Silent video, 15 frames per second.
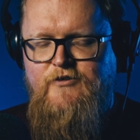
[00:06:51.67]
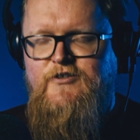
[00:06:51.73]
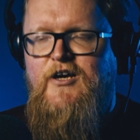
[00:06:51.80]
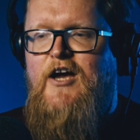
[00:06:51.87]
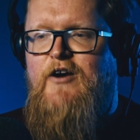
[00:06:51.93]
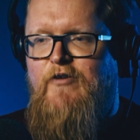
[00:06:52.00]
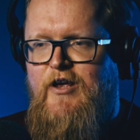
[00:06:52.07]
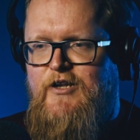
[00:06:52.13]

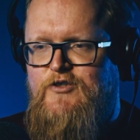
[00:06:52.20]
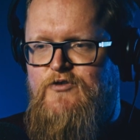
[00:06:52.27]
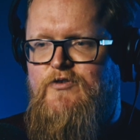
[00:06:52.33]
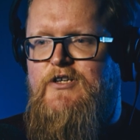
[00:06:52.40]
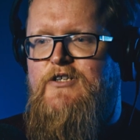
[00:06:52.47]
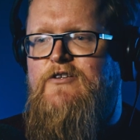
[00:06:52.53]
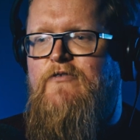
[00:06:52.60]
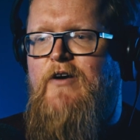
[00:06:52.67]
diary
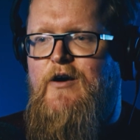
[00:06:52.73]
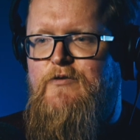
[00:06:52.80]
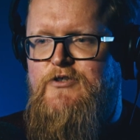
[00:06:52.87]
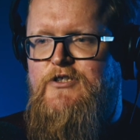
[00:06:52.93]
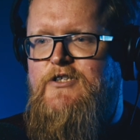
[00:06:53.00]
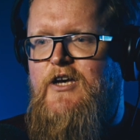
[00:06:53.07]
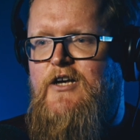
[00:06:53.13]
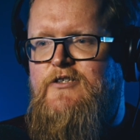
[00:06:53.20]
entries of how
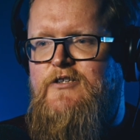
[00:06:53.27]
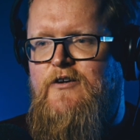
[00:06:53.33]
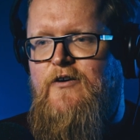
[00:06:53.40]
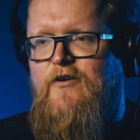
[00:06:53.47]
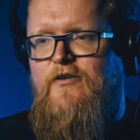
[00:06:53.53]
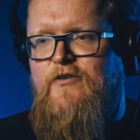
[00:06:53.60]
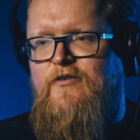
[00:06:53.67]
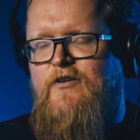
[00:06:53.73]
she's getting
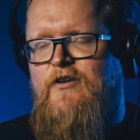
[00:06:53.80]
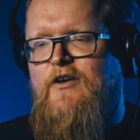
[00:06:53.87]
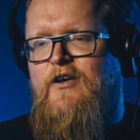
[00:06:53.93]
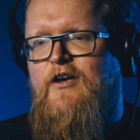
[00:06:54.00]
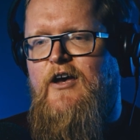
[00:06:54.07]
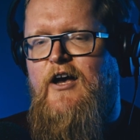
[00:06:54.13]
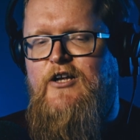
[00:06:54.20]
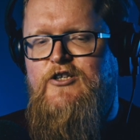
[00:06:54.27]
on,
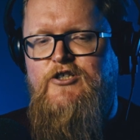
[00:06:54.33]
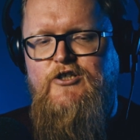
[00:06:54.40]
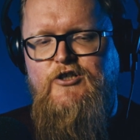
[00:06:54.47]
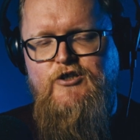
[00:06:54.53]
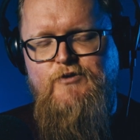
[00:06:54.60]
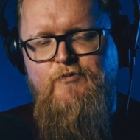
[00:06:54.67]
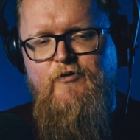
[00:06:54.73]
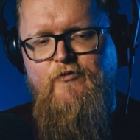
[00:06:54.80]
and she
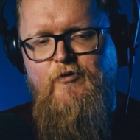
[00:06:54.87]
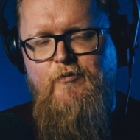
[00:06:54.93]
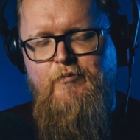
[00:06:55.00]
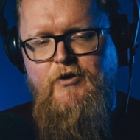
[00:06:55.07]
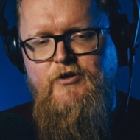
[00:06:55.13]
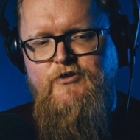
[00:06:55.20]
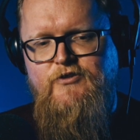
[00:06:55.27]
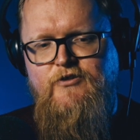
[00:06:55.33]
just moved from
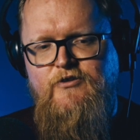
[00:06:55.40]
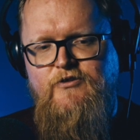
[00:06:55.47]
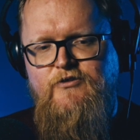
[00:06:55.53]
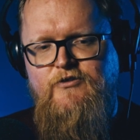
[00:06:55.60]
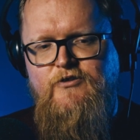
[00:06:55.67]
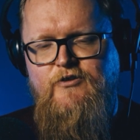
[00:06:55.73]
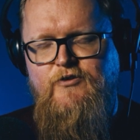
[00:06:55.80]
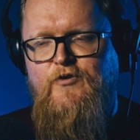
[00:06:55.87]
Boston
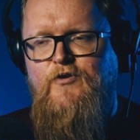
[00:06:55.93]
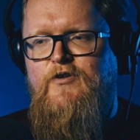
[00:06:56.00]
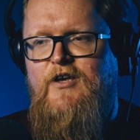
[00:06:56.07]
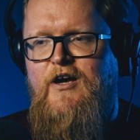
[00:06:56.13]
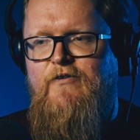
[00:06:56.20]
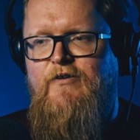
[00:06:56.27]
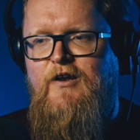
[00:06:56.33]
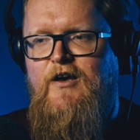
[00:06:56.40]
to North
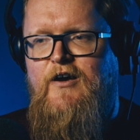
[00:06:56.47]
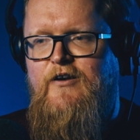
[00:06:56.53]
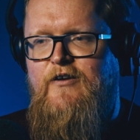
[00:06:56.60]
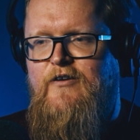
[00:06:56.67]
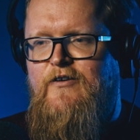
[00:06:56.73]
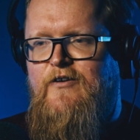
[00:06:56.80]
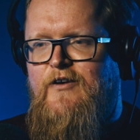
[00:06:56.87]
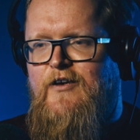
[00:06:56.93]

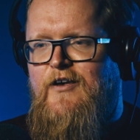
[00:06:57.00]
Carolina.